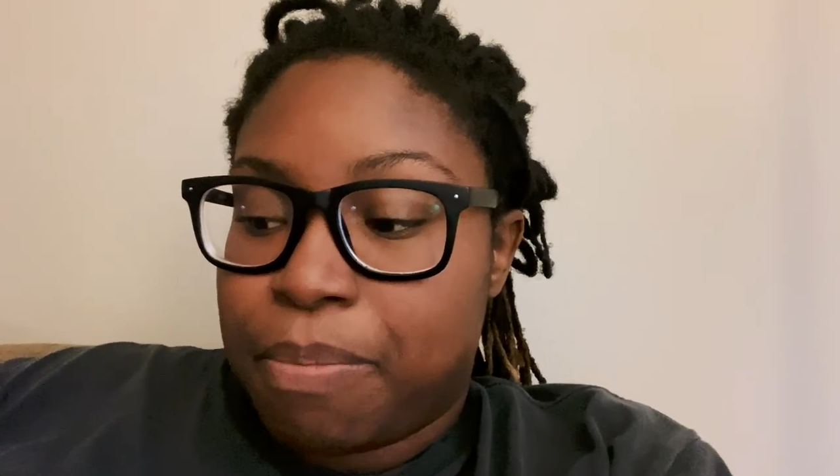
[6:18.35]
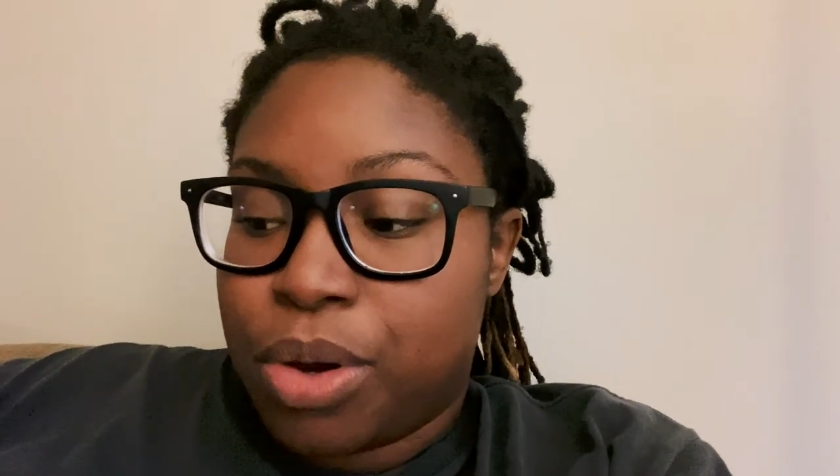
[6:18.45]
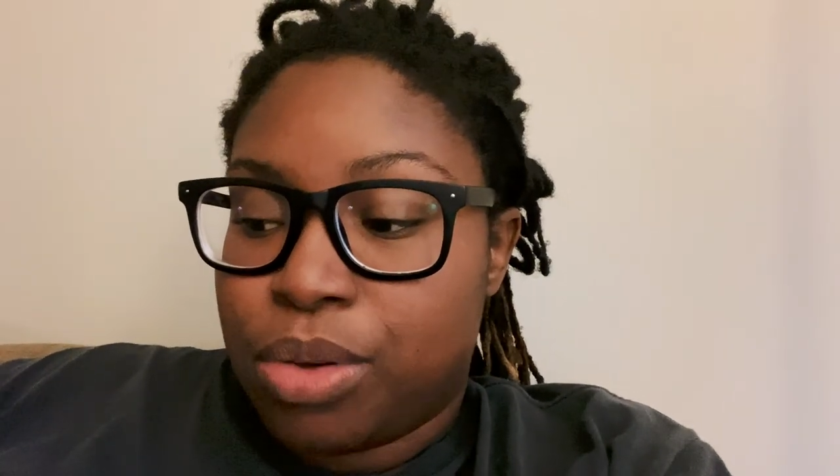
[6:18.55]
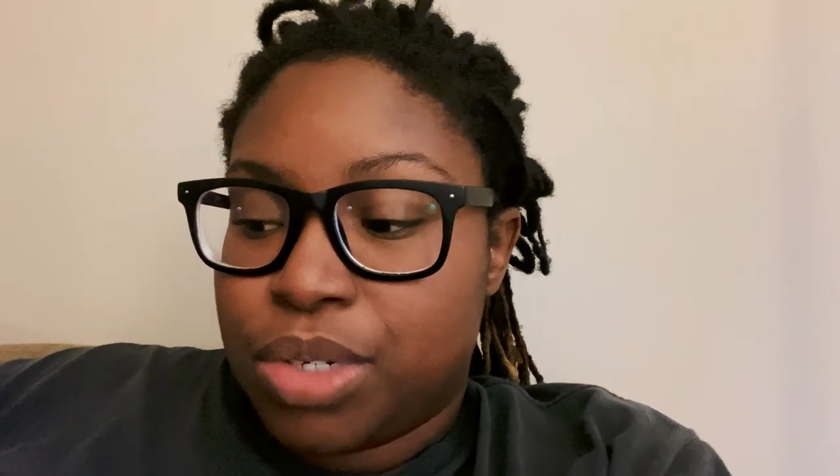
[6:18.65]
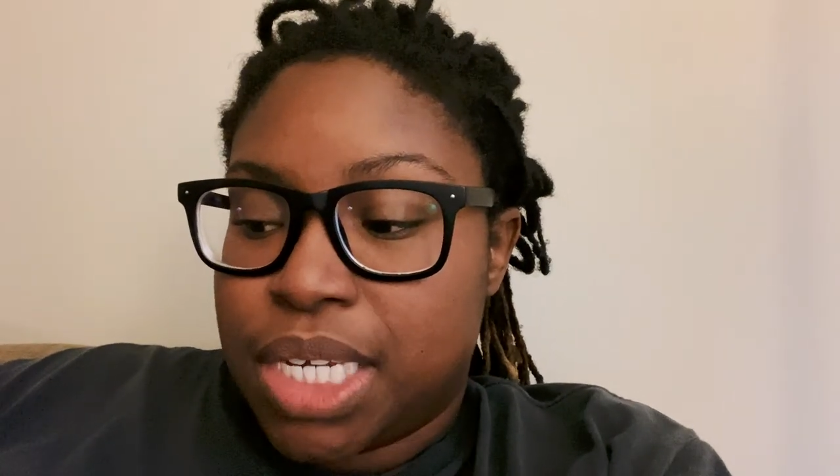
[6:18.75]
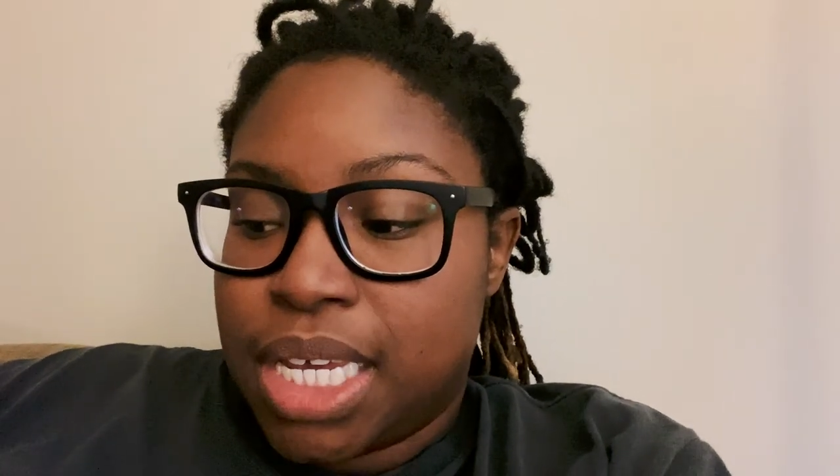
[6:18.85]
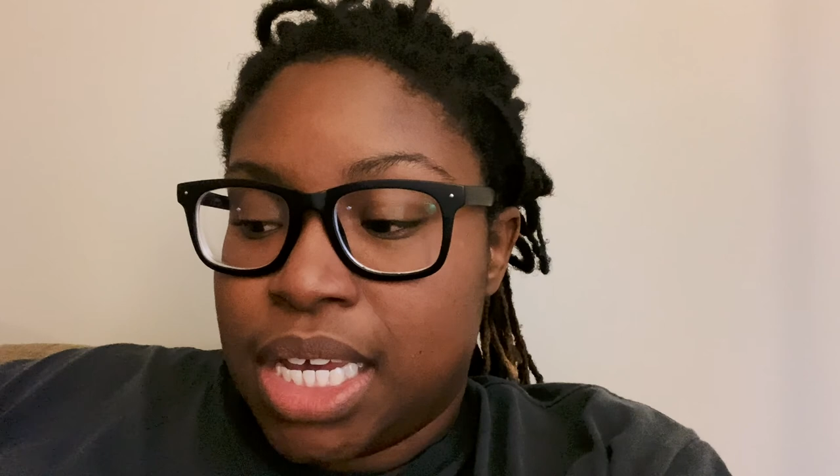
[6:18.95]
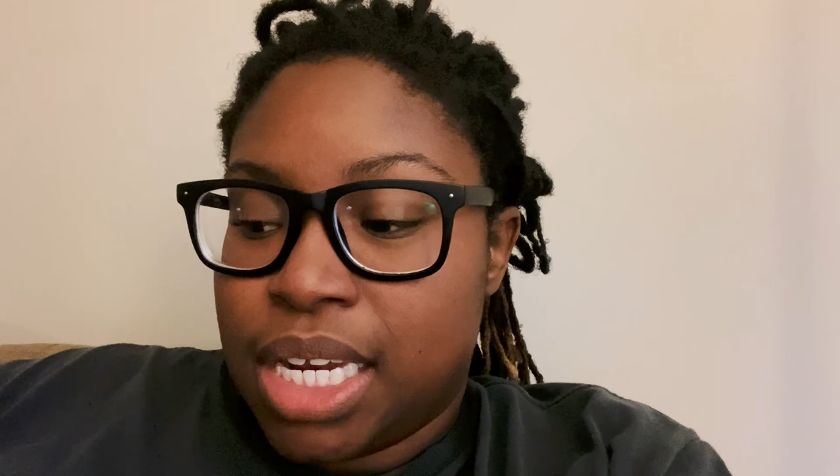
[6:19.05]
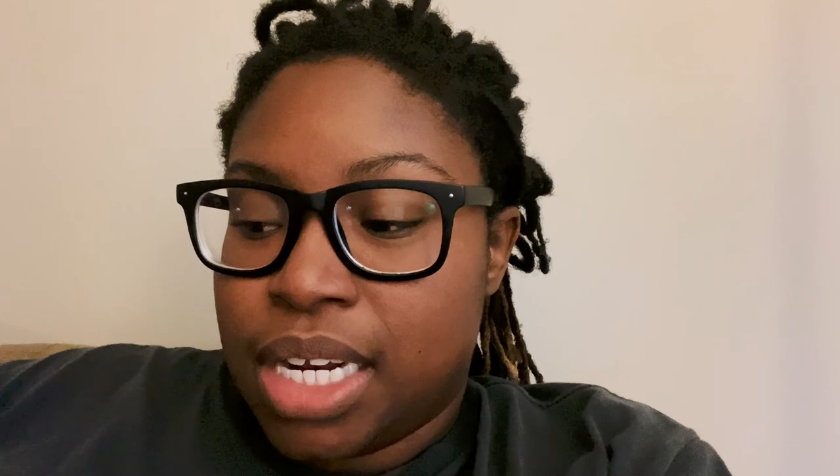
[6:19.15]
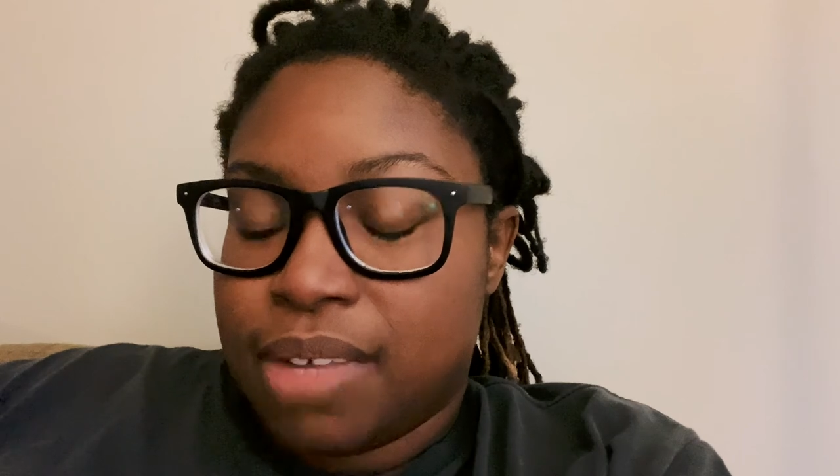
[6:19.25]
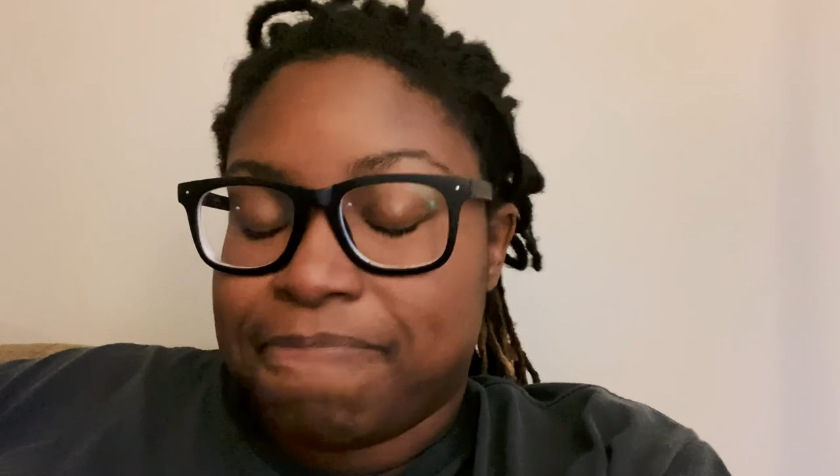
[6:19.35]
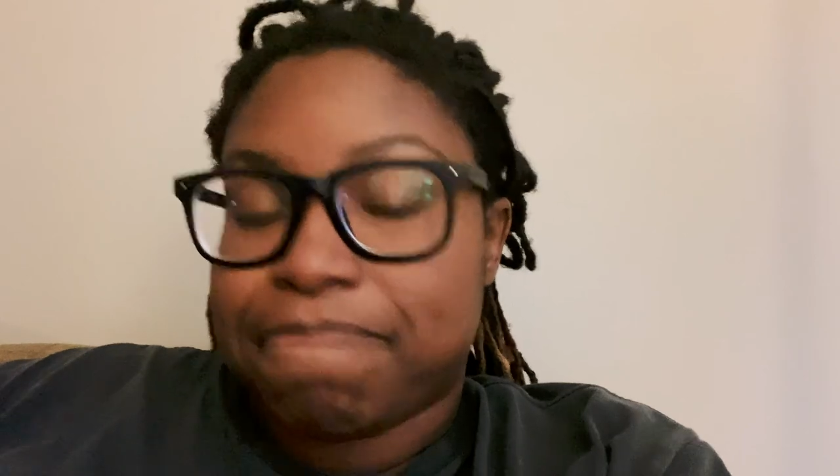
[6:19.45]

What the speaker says: protein